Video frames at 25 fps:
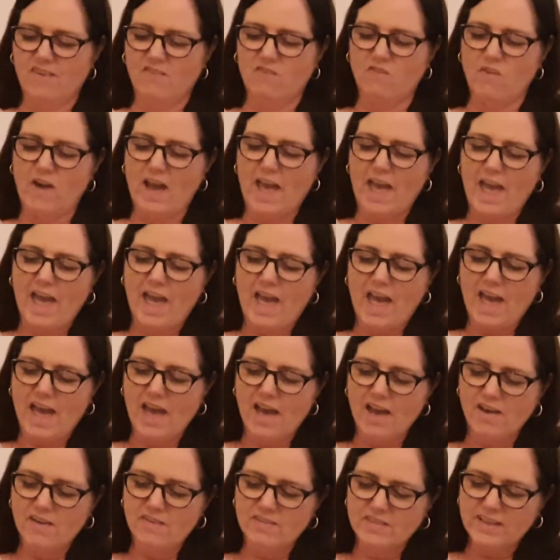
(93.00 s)

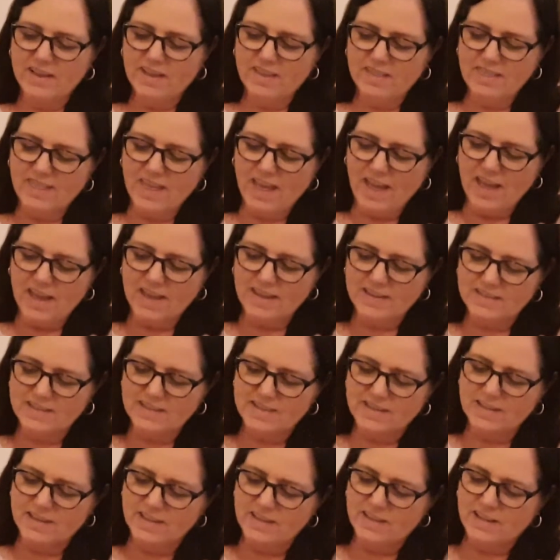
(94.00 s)
Wow, look at that.
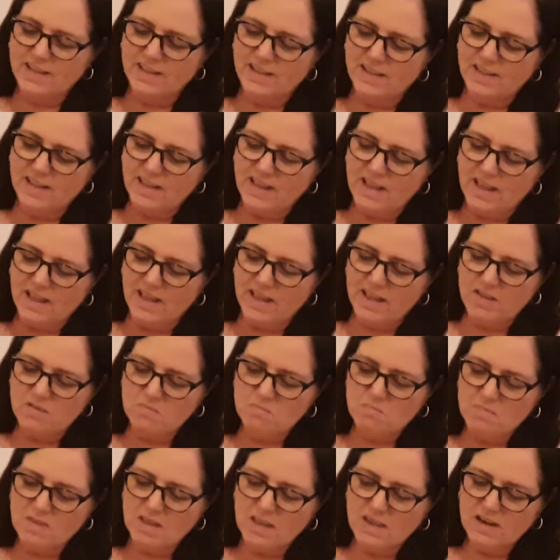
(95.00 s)

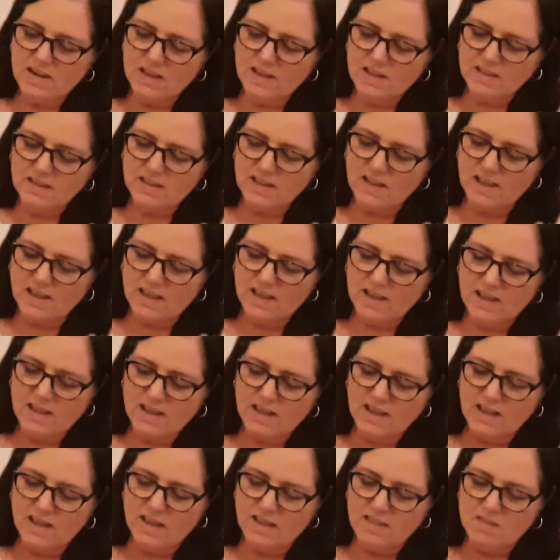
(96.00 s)
Immediately,
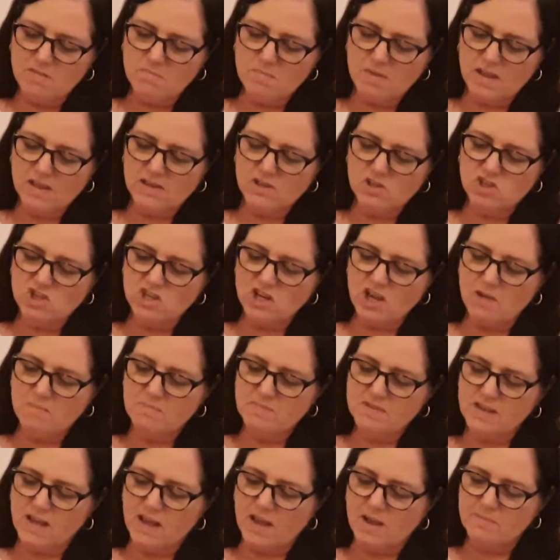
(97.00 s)
the man
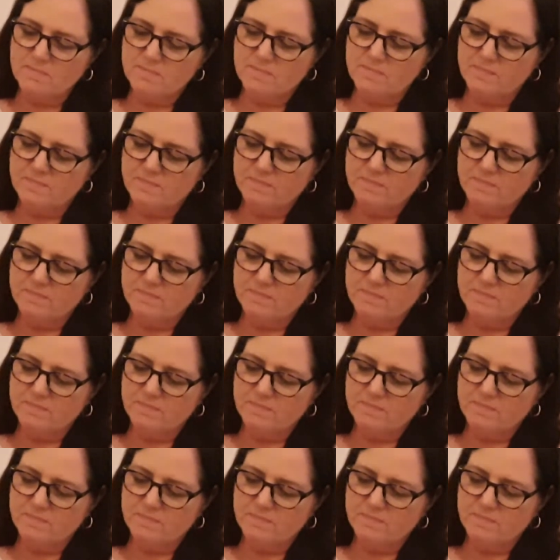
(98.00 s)
jumped up.